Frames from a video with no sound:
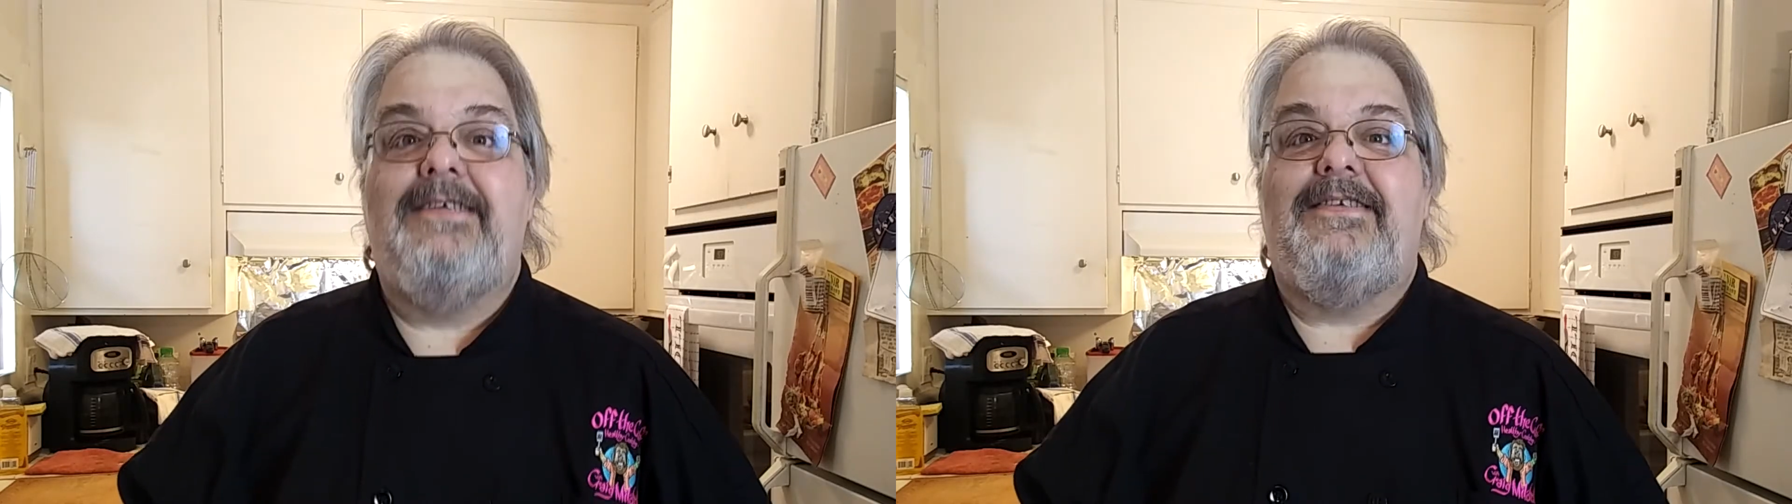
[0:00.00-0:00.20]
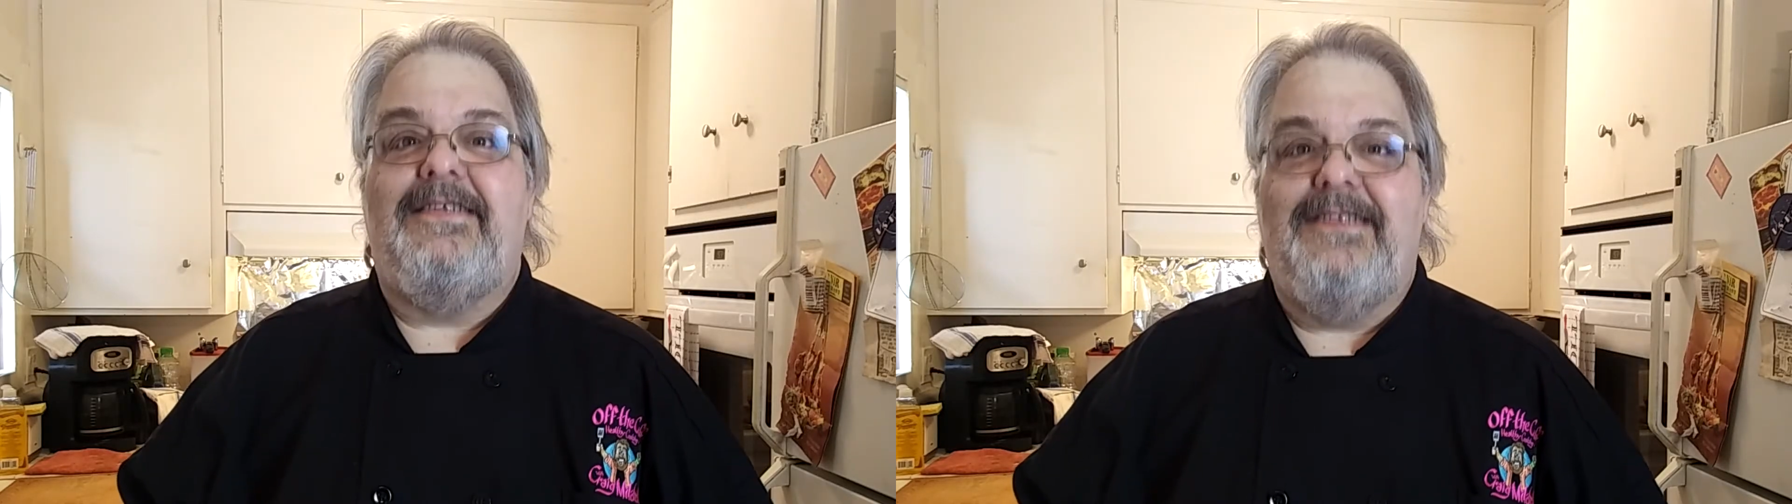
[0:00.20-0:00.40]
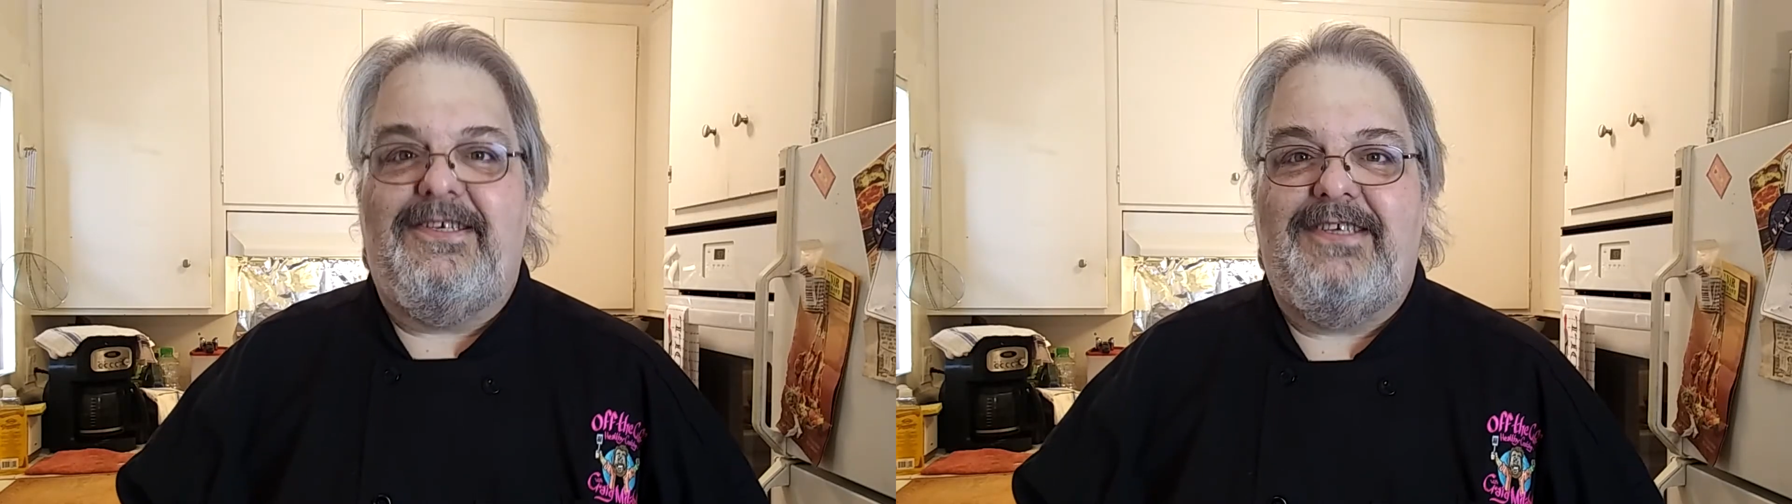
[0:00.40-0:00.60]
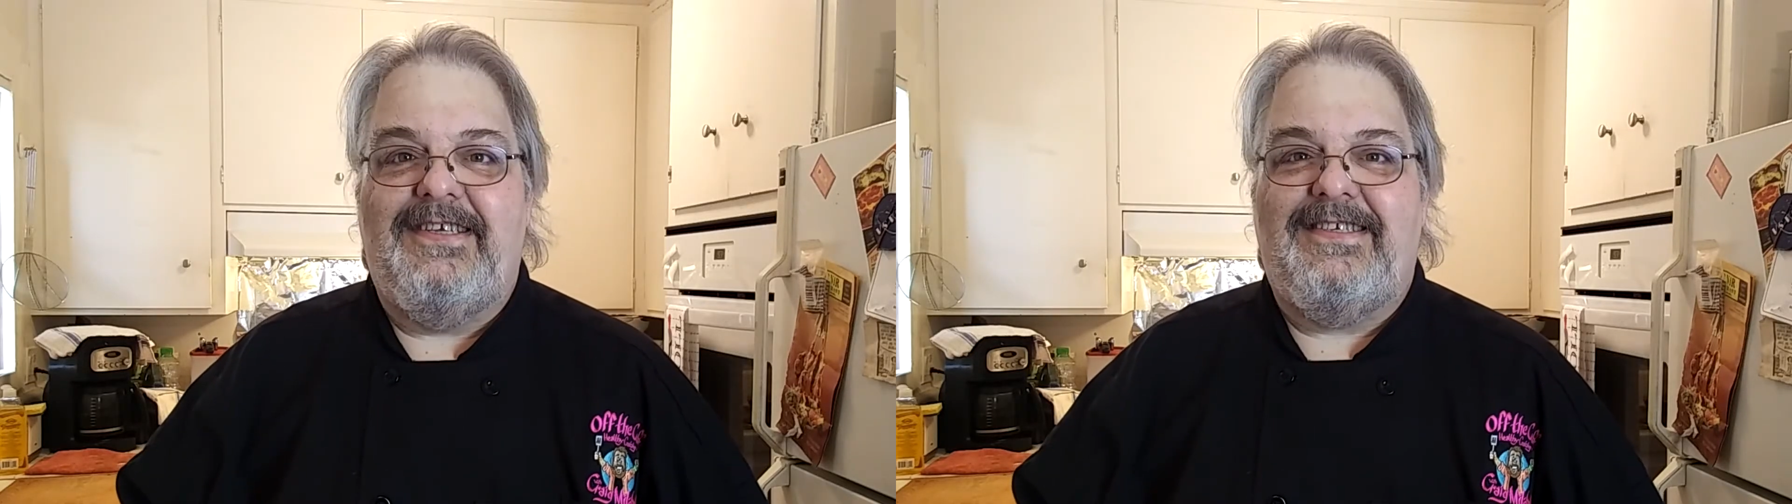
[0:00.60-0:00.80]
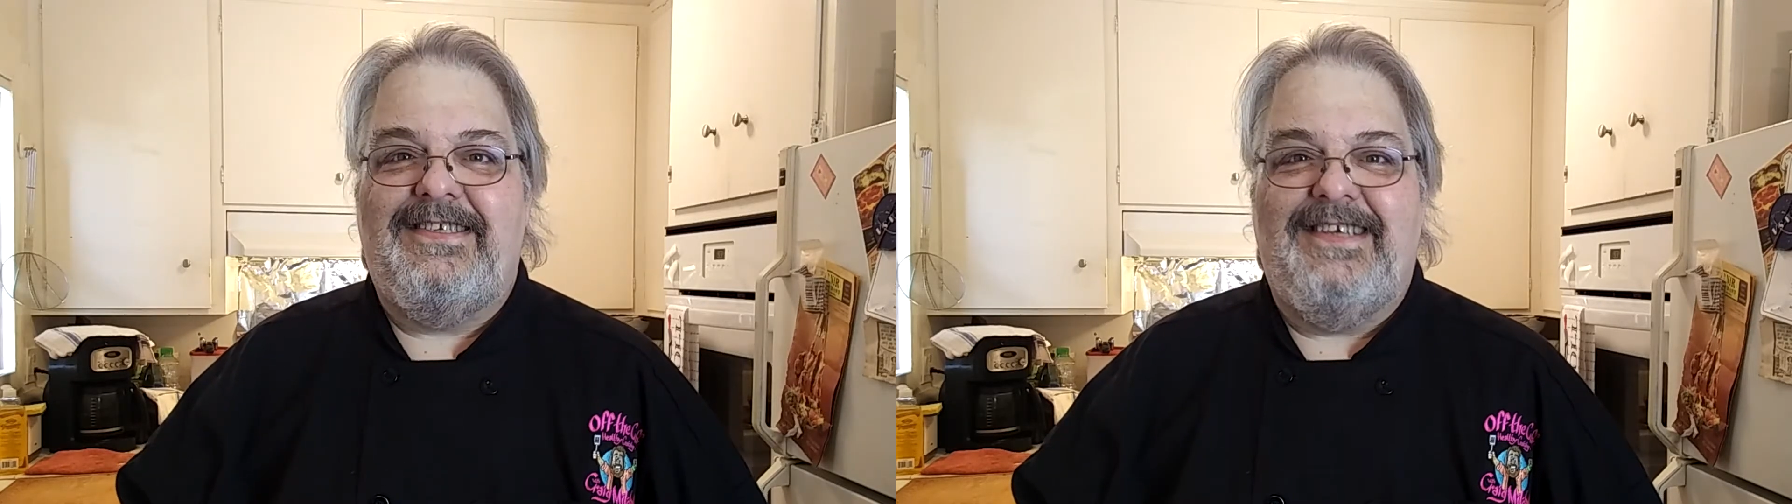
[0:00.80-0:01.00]

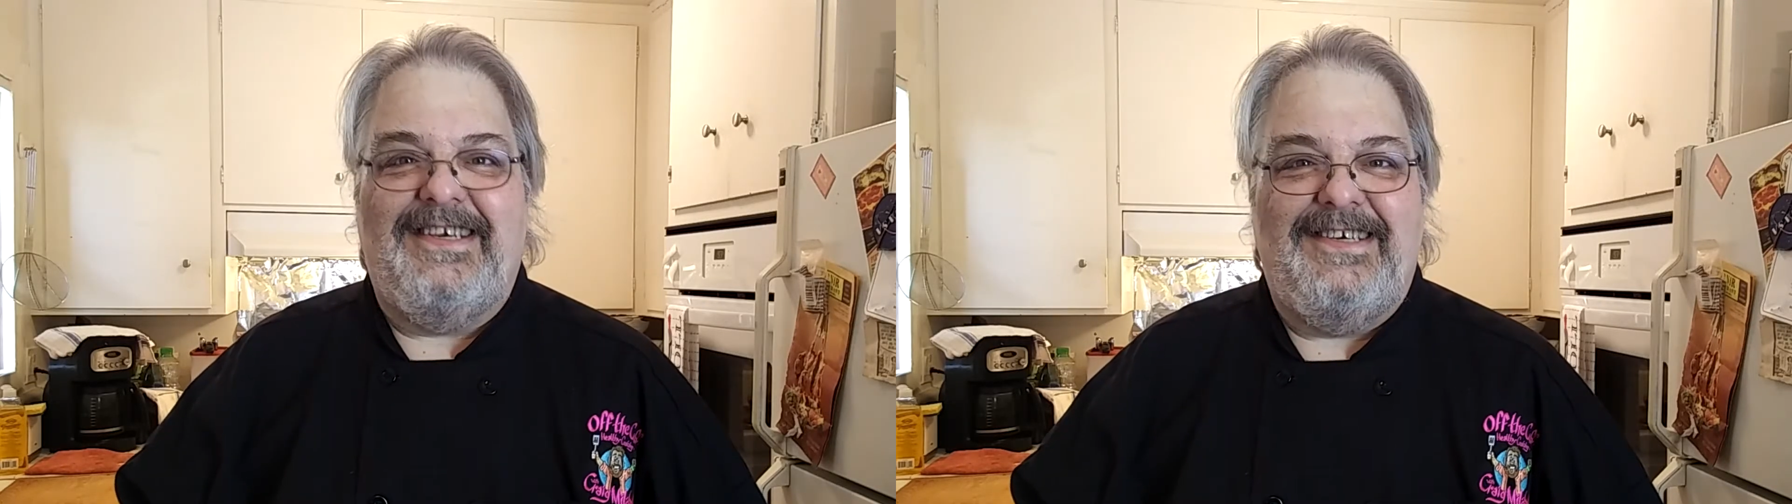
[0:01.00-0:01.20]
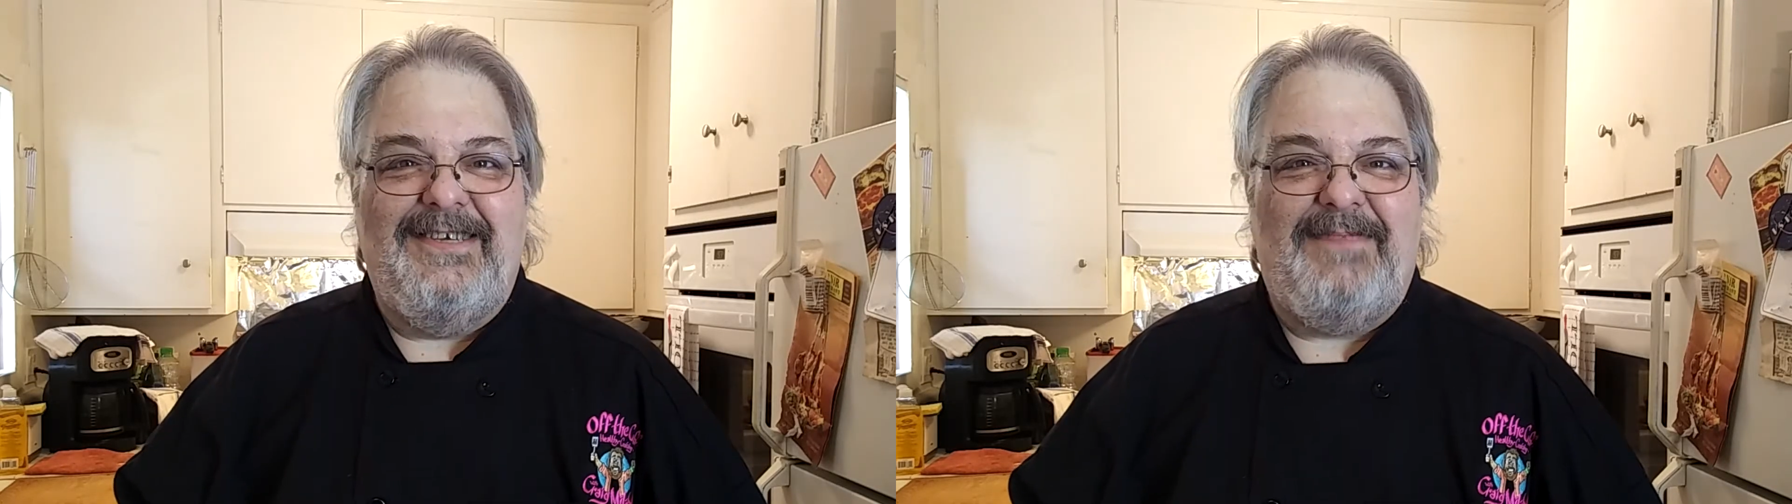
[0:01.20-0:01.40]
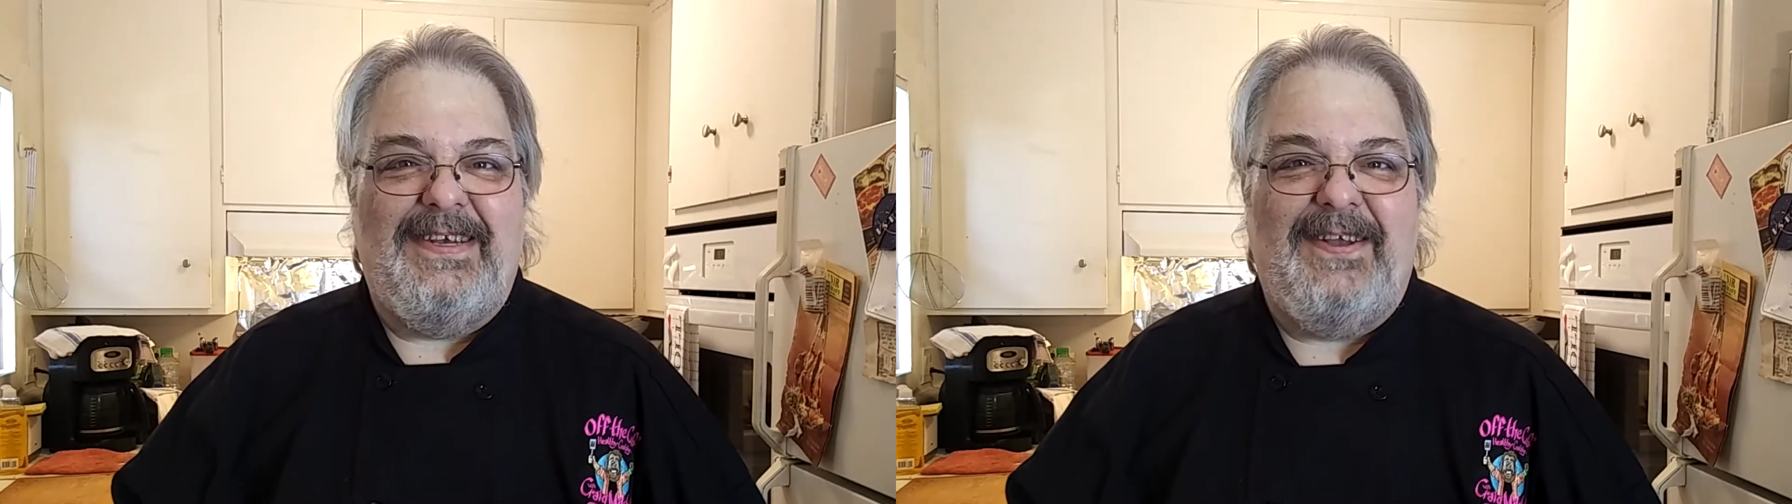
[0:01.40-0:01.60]
delicious, a little bit